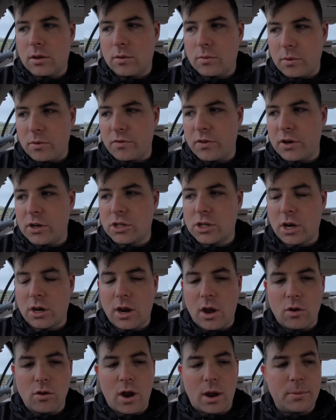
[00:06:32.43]
we're finished there
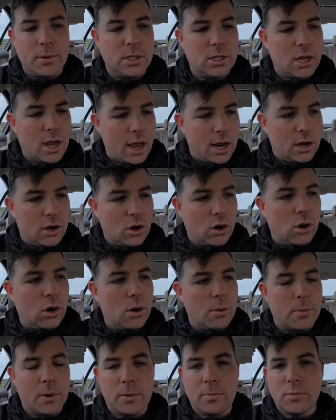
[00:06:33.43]
now. Robbie's headed
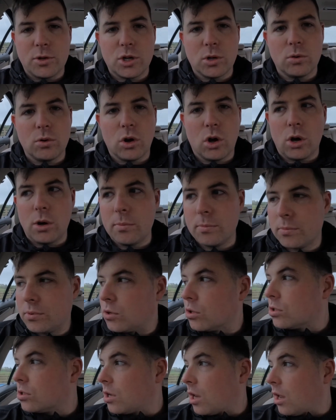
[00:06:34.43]
home, I'm shooting home.
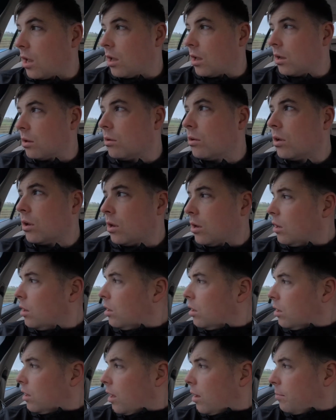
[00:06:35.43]
Just
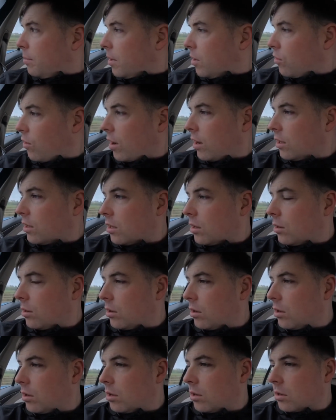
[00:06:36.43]
big credit to
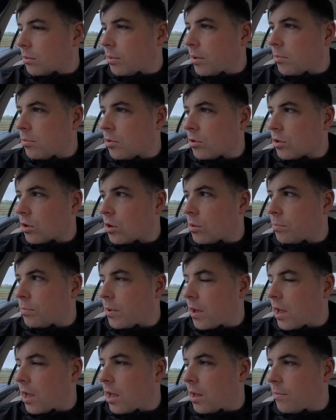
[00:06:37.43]
the people who've done up
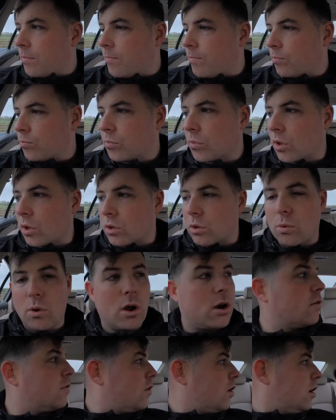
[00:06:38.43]
the
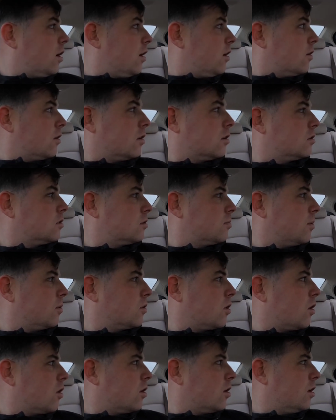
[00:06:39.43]
waterfall here. There's
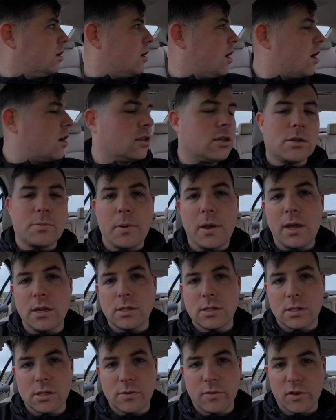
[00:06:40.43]
about 30 odd
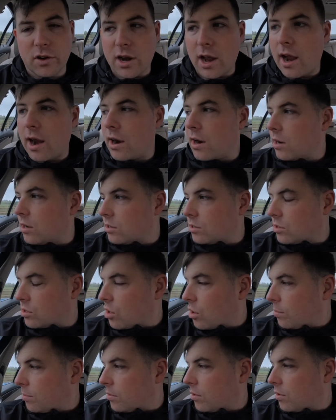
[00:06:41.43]
spaces for cars, a
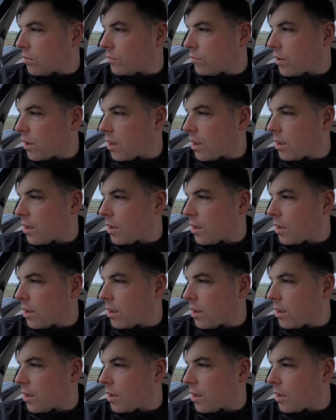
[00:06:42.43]
couple of